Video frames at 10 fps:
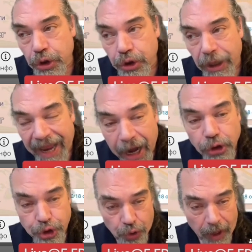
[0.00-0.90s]

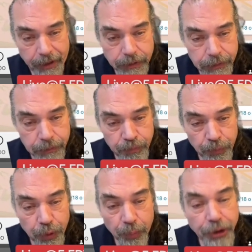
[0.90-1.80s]
Airstrikes.
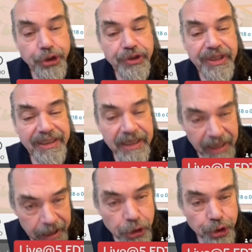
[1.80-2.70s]
The Russians sent in
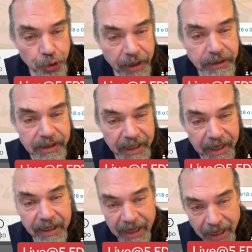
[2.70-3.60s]
airstrikes today
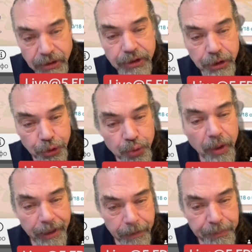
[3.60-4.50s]
against the
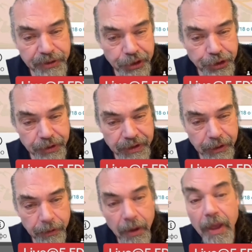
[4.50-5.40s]
Ukrainian positions
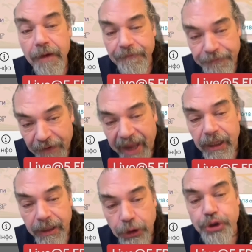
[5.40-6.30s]
here,
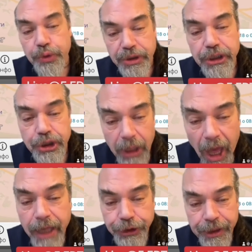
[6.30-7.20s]
failing to
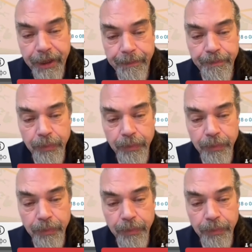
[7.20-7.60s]
dislodge them.